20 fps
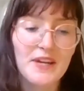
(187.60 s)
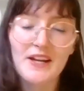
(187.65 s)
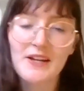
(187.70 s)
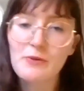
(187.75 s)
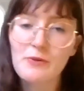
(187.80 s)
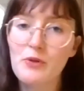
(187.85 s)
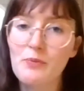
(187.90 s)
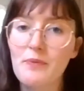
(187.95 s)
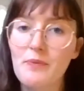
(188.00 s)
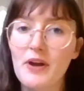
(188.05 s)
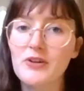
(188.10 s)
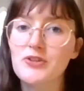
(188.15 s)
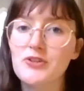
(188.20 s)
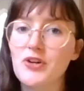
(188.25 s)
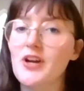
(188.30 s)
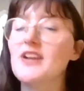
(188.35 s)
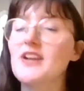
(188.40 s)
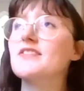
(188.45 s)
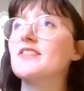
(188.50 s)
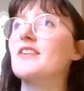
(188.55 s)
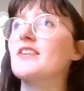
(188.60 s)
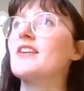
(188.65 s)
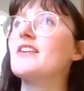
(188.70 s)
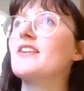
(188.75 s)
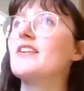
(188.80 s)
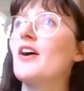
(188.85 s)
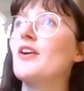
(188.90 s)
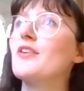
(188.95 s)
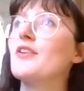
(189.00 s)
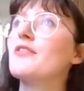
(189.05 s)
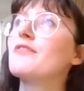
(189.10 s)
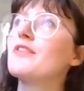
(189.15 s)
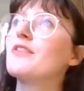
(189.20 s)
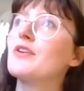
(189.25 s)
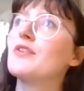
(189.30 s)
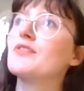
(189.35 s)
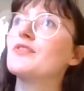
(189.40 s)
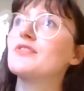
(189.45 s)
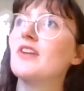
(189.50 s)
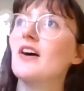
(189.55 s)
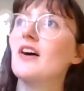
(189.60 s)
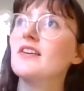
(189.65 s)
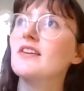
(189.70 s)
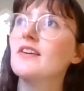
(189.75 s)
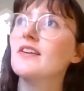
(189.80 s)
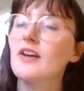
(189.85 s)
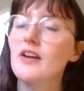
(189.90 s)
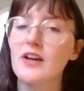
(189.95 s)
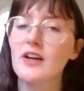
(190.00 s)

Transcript: particularly with menstruators, it kind of feels like